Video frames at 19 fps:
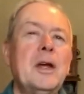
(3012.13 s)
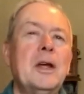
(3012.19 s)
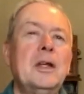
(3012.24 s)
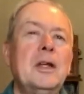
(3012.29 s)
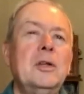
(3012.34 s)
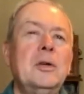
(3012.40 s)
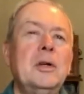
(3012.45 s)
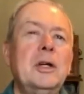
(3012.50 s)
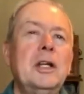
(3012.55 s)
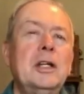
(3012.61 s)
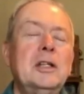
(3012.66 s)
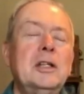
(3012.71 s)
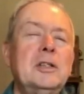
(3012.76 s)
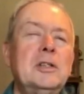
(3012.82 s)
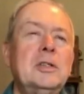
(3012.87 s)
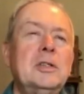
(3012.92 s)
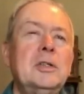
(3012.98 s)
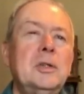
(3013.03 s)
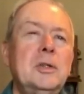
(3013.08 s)
You get
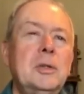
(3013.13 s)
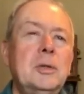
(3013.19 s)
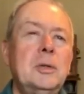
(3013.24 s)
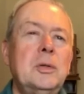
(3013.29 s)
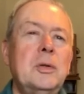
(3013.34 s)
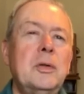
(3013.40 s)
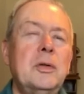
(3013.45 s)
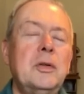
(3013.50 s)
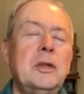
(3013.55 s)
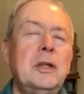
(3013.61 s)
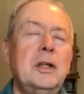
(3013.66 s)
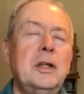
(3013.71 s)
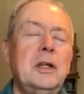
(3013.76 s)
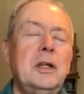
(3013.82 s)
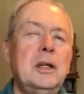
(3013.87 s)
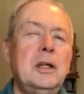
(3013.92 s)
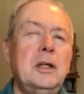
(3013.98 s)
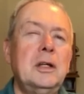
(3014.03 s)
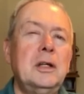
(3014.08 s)
into
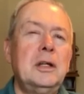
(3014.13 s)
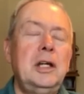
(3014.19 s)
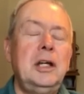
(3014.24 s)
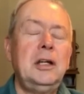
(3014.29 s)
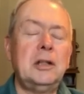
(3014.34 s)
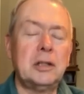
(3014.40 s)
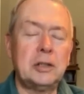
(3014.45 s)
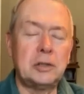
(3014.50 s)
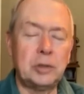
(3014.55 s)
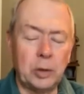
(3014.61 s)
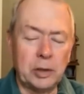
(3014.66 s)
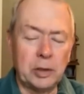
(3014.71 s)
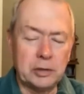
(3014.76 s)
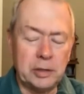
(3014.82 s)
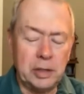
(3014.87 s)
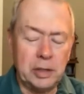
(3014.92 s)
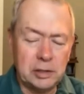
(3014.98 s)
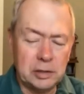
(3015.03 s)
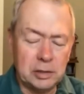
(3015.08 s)
the Helix
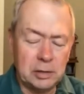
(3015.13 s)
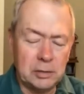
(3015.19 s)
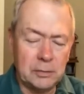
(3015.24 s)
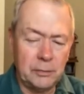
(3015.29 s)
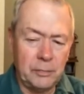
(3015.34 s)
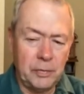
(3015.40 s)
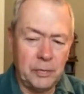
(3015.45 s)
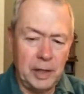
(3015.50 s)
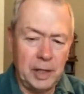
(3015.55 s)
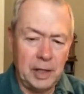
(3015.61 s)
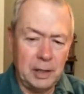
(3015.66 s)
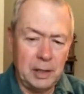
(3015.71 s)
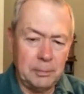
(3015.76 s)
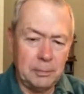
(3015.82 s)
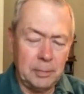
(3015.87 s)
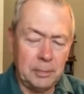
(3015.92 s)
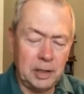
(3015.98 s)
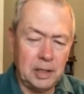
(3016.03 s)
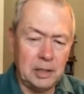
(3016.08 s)
organization that
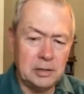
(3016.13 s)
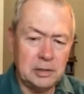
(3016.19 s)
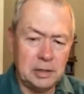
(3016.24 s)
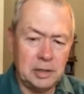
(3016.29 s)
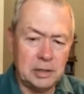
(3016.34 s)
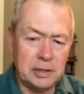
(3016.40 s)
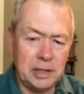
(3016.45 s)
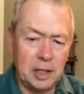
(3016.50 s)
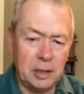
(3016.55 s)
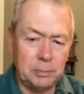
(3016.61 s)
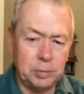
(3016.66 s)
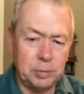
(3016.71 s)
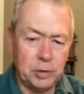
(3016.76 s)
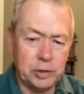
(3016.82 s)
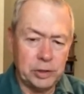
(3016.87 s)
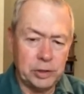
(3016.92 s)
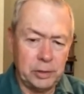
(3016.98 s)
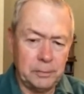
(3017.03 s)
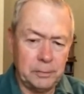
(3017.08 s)
McKinsey is now
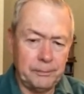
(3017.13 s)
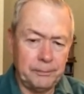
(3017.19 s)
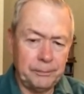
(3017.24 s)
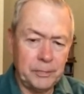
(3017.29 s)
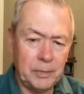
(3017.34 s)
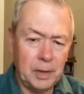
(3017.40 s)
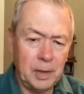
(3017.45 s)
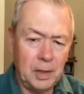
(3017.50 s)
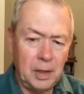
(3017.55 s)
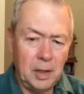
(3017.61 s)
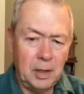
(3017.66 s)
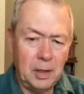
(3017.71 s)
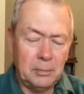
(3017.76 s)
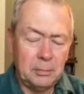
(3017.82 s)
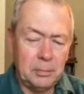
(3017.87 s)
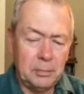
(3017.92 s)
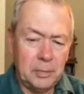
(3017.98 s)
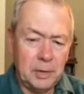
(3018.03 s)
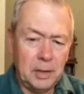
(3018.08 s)
pushing.
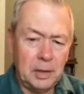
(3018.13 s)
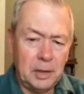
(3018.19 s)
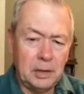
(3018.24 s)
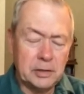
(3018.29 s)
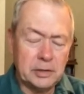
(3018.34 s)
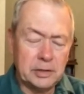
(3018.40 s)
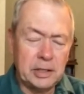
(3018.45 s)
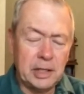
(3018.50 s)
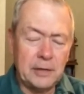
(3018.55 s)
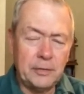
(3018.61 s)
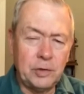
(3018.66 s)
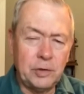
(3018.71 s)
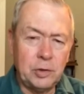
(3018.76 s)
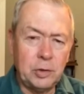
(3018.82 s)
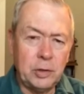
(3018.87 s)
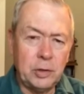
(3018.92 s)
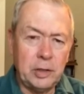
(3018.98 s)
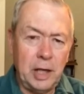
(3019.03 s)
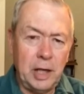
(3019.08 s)
Instead of
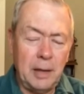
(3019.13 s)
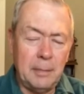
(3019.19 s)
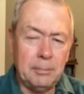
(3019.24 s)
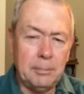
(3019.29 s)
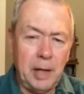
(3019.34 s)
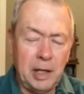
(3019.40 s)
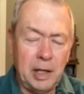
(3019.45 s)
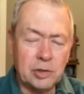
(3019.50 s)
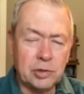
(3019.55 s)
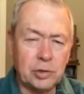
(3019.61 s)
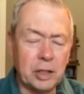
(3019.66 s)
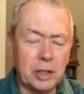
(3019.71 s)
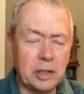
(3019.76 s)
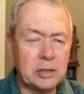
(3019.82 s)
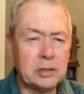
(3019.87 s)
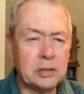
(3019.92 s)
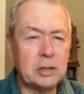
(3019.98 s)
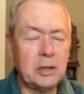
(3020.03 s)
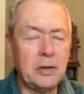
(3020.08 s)
doing a
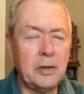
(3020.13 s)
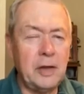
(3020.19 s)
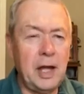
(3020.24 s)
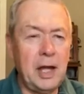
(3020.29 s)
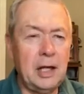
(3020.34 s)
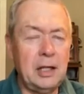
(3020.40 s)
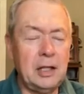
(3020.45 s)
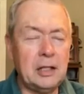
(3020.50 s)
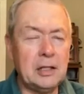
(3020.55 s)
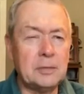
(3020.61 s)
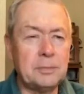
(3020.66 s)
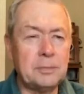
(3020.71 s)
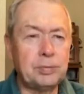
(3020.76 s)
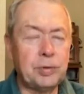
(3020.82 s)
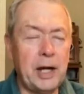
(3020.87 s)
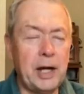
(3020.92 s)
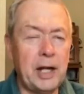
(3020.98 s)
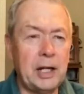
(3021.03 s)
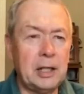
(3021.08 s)
matrix that is
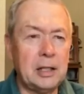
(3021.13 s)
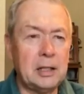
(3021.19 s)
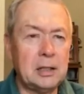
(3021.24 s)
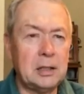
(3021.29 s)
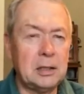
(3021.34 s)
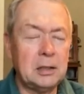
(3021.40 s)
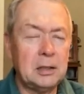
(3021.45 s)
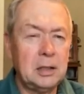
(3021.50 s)
product